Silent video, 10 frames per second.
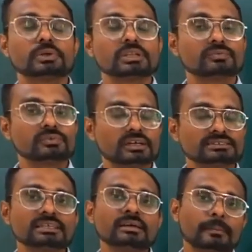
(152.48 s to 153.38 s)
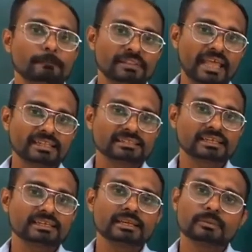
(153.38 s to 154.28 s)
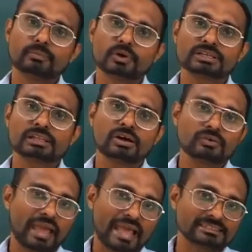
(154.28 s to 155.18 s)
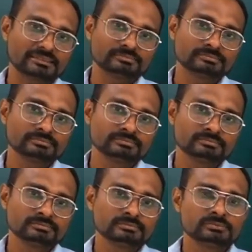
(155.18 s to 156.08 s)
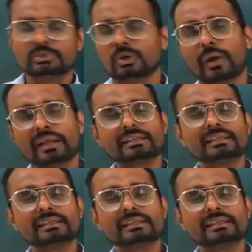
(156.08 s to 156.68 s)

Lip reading: Rutherford's planetary model of atom. Now, why did